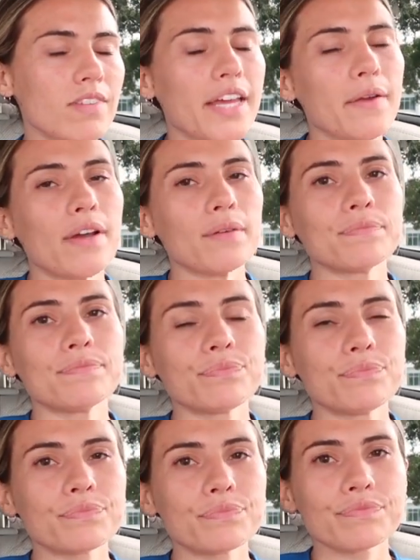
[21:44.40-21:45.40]
Anyway,
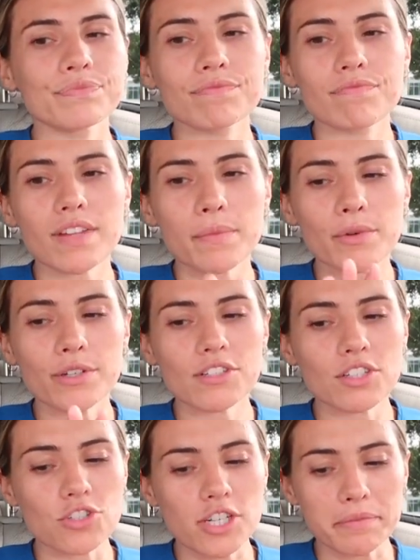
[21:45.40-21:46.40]
I'm going
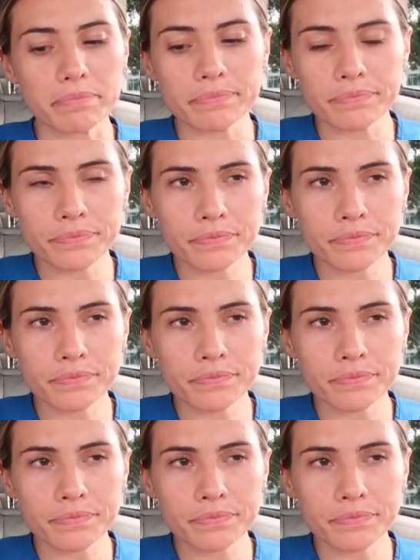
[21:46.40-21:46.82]
to the gym.